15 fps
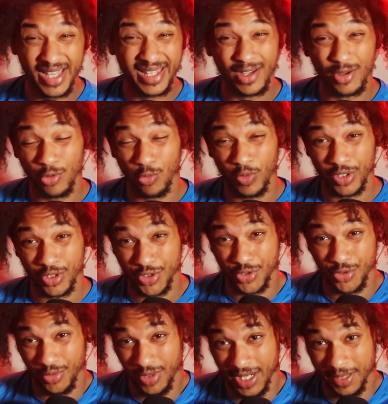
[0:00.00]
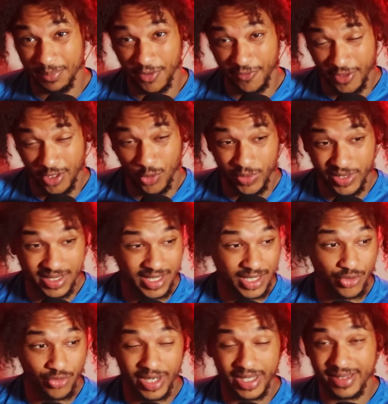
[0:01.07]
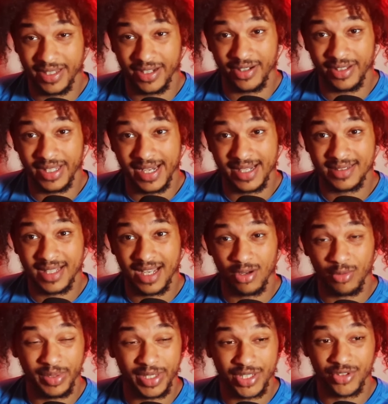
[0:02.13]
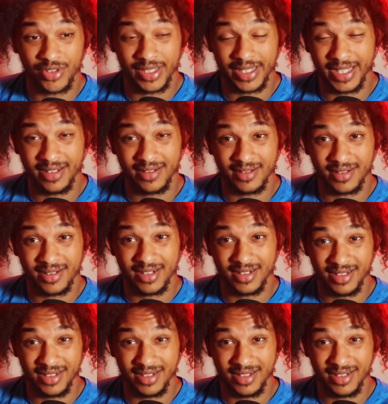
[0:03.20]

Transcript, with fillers: I think with one or two high profile wins, he's right there in that title picture again,